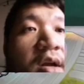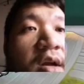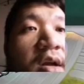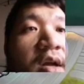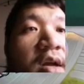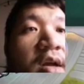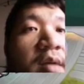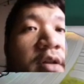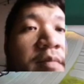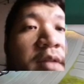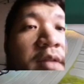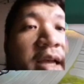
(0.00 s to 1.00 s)
Brittle
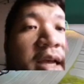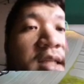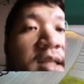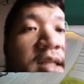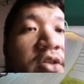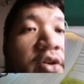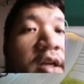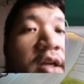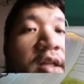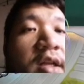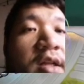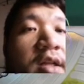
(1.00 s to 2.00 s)
Blast,
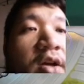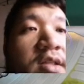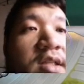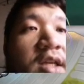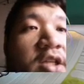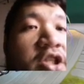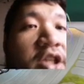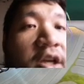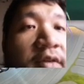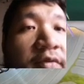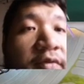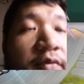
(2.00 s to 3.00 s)
targeting the Dockside
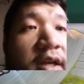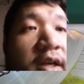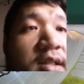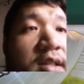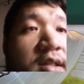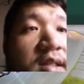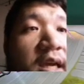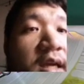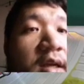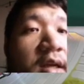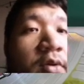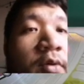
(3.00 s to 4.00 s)
Chef. We can still sack
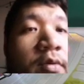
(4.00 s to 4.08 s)
it though.